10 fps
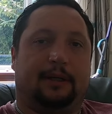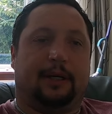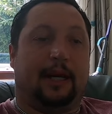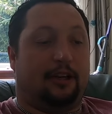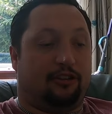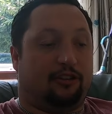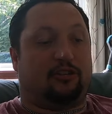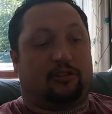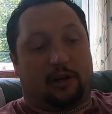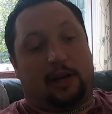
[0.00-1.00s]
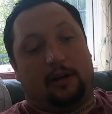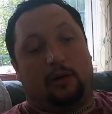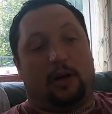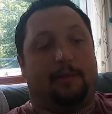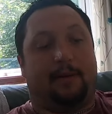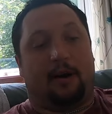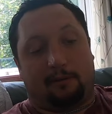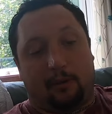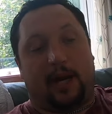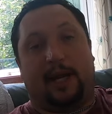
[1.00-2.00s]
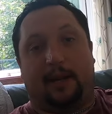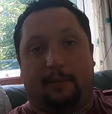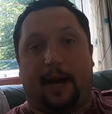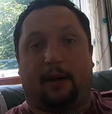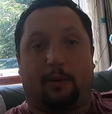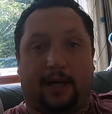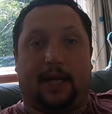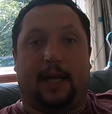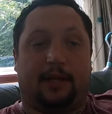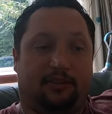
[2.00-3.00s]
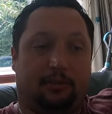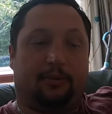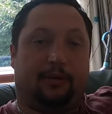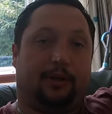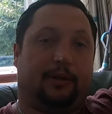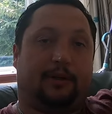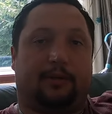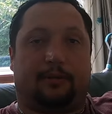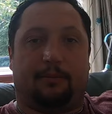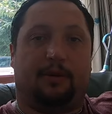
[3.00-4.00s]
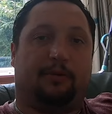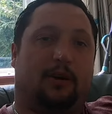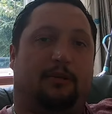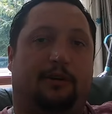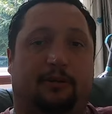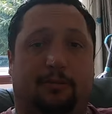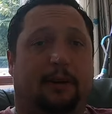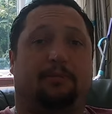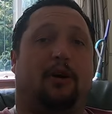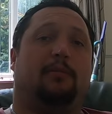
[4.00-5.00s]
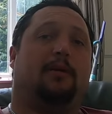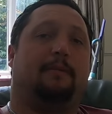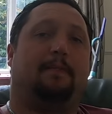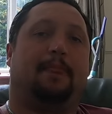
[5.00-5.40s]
then you just unclip it off, put it in your bag when you need to put the move the coffee. Cause big problem,